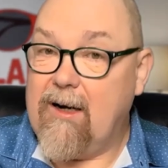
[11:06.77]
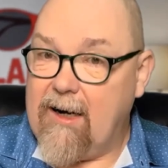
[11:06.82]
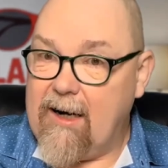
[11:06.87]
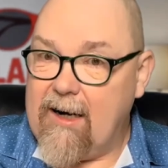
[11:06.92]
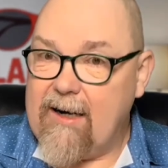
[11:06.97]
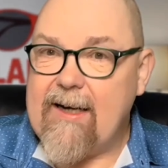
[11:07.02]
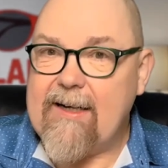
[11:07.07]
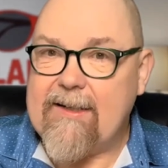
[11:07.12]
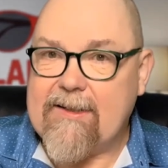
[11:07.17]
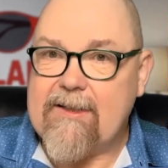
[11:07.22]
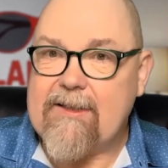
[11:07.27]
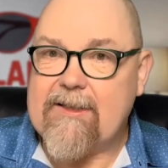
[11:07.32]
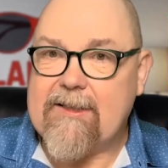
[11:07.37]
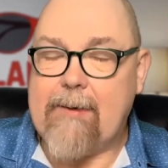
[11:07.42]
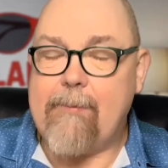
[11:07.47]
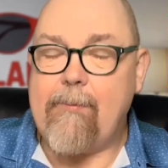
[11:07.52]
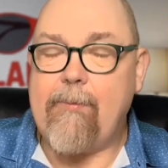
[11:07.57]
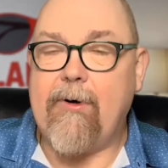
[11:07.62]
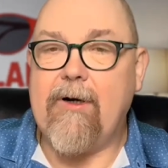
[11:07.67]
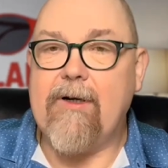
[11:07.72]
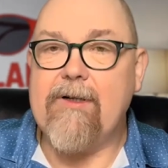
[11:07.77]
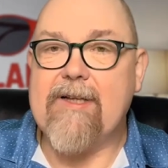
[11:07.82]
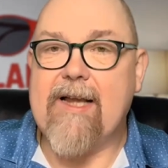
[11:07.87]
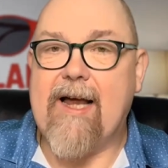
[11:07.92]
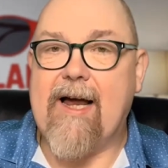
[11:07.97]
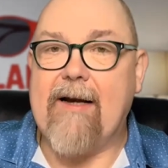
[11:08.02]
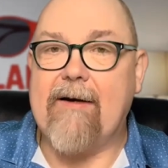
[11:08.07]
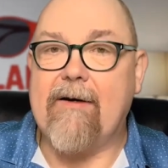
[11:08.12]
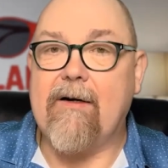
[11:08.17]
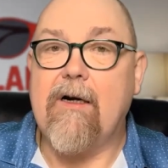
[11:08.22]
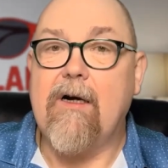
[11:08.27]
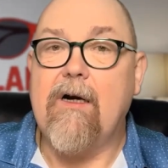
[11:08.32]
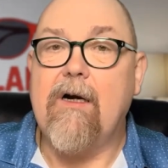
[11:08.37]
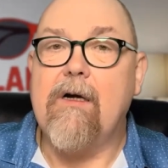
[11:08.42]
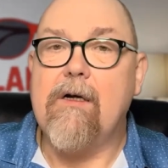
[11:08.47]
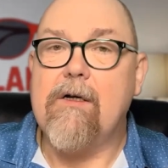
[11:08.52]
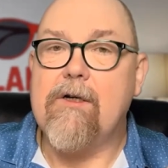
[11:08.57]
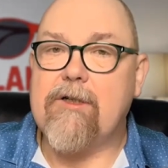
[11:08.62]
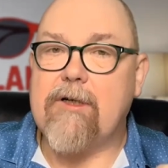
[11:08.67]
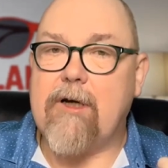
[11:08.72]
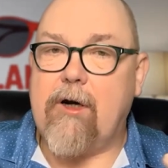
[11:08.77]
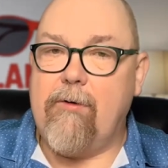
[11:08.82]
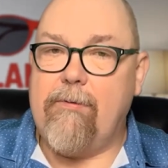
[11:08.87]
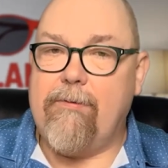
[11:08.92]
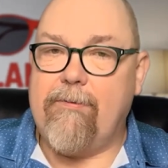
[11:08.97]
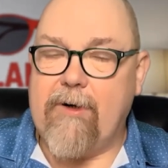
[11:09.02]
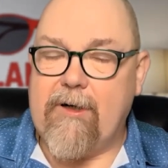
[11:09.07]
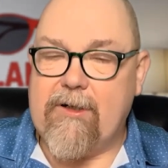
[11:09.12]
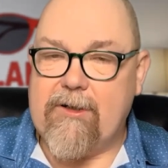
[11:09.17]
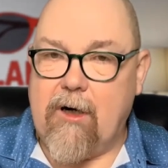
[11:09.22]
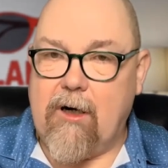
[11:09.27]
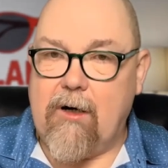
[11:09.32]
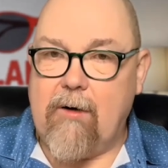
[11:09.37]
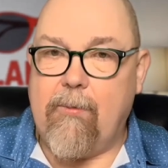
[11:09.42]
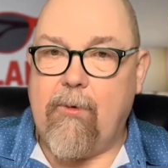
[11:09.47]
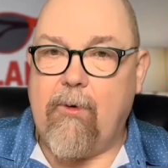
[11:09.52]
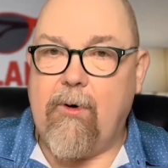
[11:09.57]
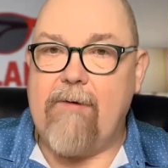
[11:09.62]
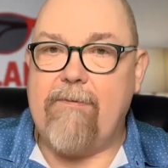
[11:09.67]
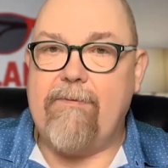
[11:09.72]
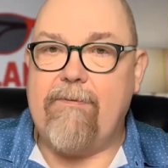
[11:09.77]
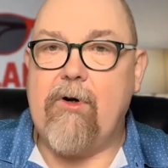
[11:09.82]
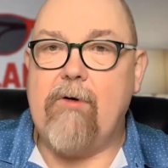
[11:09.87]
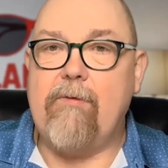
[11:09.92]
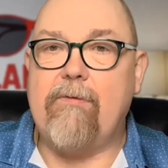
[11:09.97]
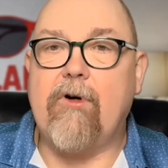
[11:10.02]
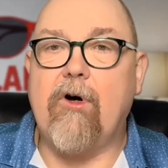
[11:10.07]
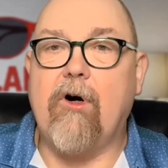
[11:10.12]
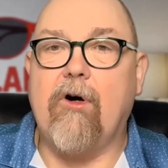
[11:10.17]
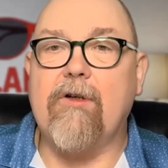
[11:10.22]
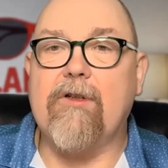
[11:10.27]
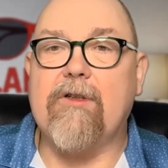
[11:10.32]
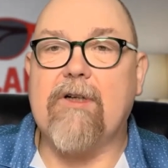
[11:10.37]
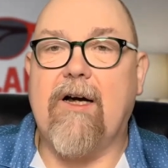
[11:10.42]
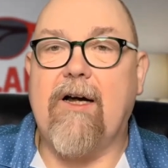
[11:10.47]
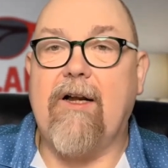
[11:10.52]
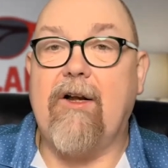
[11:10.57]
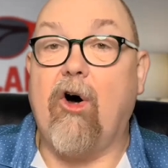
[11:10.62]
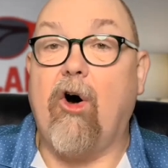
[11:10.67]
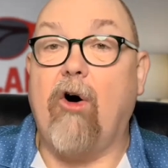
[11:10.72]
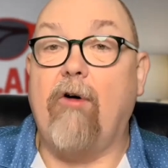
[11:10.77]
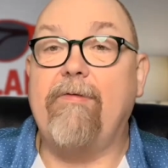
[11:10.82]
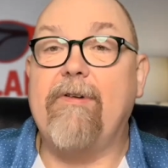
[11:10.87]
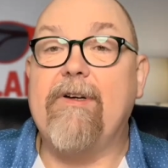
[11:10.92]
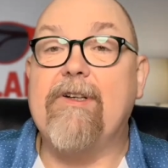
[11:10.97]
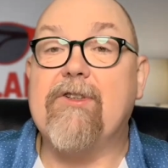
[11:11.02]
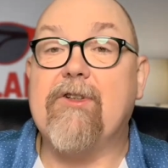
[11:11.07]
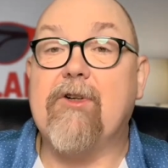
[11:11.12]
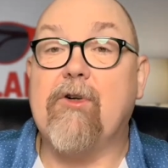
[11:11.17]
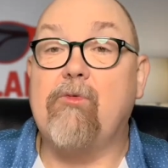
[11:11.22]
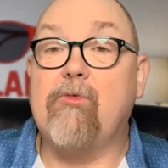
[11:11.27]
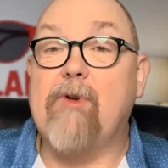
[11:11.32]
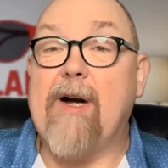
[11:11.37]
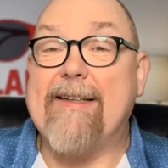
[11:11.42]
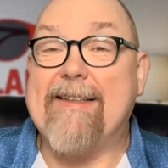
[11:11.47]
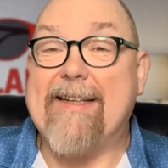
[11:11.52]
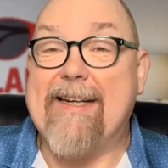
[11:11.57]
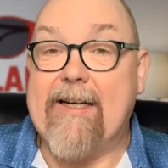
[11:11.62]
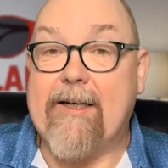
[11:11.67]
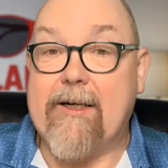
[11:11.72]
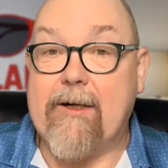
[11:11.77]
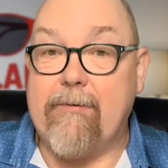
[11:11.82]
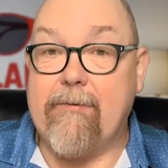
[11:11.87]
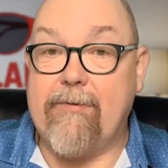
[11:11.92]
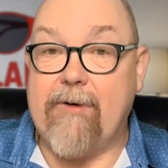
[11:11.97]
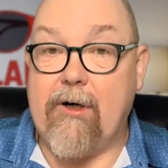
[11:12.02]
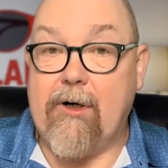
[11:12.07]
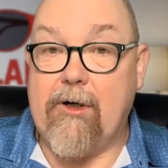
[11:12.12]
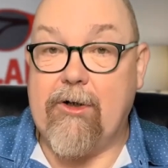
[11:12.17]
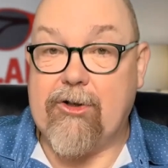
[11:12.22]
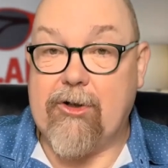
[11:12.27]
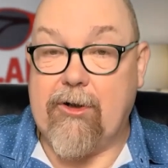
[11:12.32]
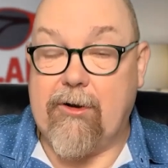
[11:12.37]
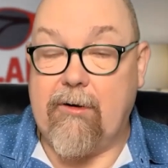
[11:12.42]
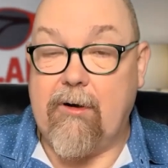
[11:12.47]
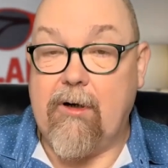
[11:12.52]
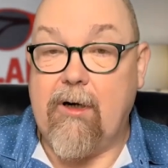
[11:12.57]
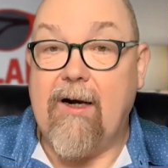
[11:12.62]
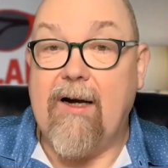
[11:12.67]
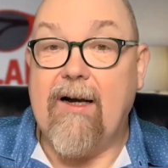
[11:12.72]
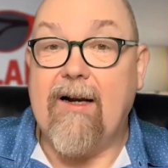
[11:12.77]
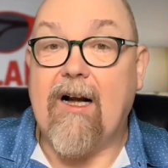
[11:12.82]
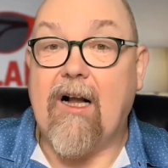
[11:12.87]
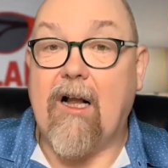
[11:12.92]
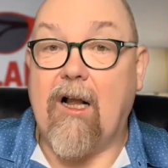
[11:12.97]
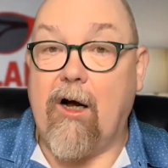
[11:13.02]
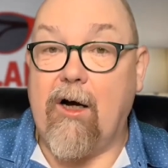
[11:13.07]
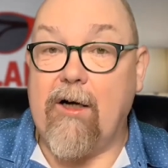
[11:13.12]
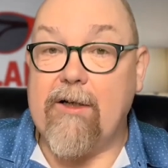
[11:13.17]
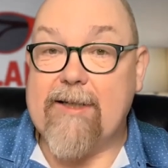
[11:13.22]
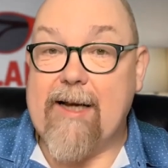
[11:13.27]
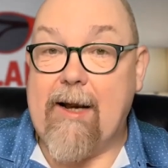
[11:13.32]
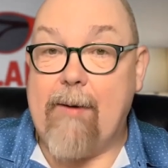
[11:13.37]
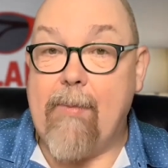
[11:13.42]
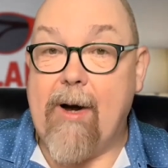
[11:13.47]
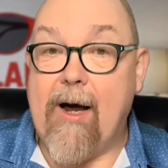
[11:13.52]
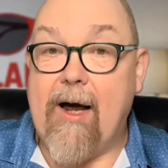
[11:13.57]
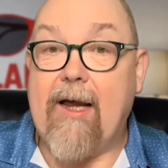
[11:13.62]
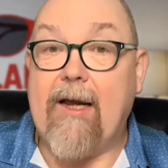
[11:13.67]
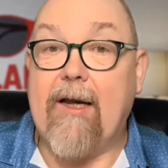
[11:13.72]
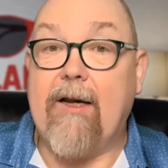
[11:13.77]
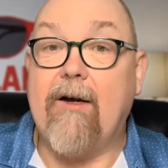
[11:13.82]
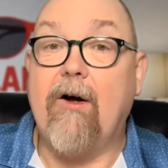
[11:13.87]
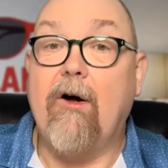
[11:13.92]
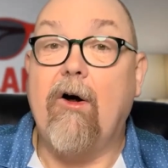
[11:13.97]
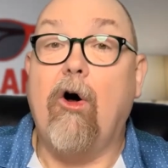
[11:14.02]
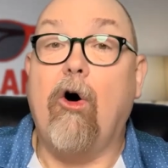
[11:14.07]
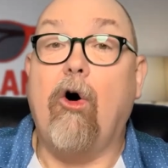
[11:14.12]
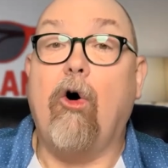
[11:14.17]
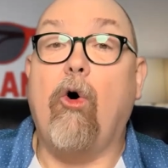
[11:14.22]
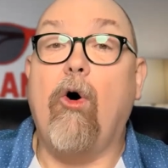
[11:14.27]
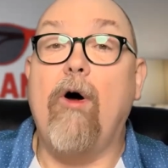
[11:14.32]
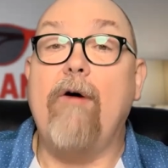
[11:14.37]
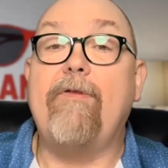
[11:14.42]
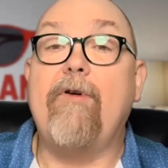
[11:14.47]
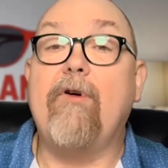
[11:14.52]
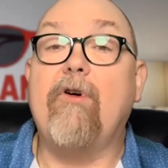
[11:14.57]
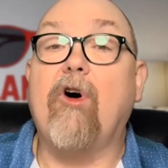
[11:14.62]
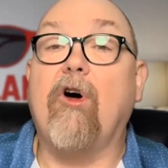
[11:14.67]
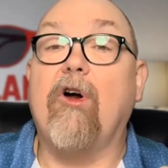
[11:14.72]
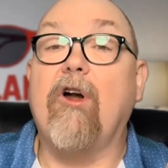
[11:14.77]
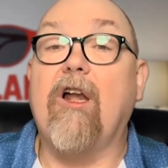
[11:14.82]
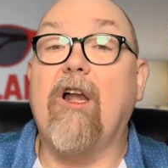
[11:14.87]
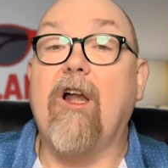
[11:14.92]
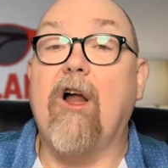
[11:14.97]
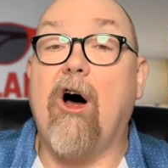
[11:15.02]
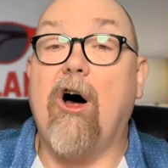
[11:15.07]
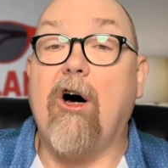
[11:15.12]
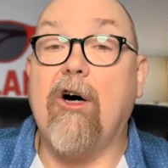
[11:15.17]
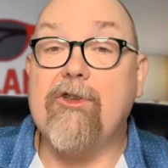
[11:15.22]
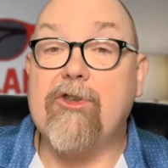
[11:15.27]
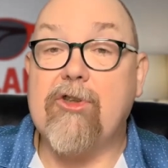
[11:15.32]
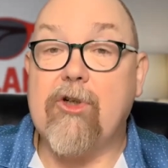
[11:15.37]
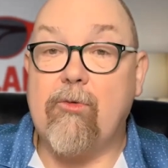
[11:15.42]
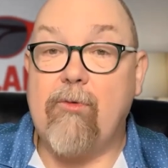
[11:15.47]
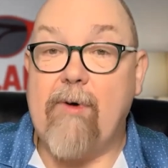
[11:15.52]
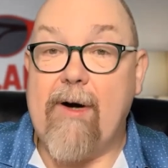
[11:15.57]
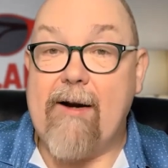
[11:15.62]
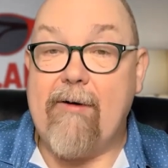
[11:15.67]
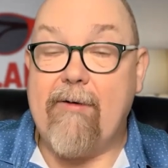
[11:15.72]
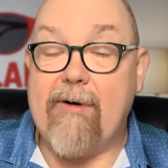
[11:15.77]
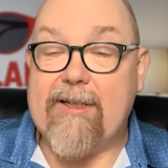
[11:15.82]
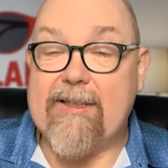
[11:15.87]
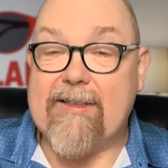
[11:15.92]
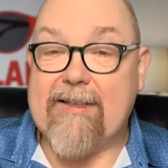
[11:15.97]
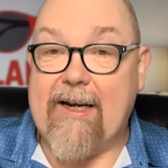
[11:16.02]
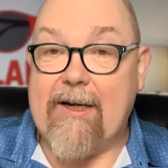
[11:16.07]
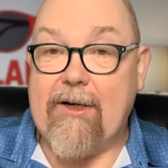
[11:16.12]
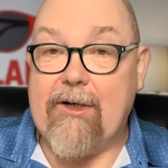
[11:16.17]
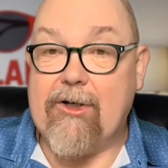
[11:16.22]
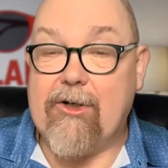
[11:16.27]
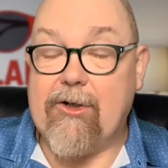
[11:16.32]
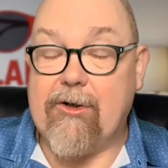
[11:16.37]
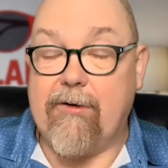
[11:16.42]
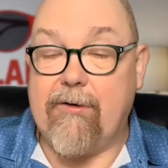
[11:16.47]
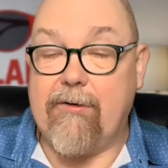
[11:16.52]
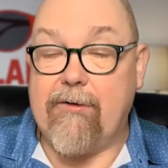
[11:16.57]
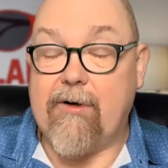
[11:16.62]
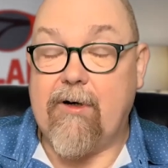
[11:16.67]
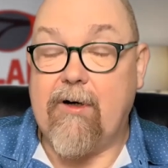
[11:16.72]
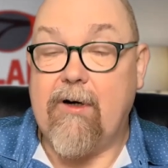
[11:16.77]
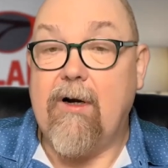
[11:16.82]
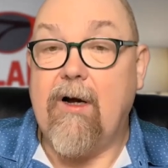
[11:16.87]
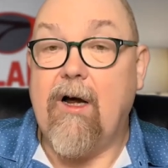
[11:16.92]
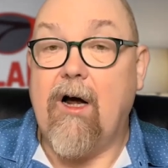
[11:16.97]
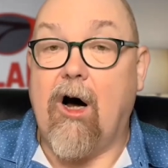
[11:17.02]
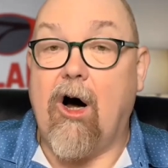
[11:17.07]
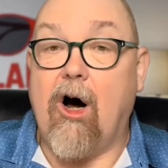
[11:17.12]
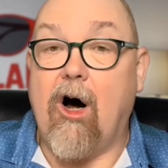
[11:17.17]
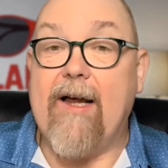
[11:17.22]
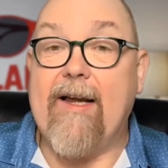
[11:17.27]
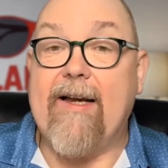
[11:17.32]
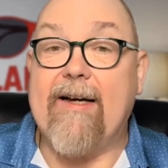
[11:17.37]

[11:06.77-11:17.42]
And it's as simple as that. So, for example, if you've got an office to resi conversion, Class MA, or if you've got larger rear extensions, i.e.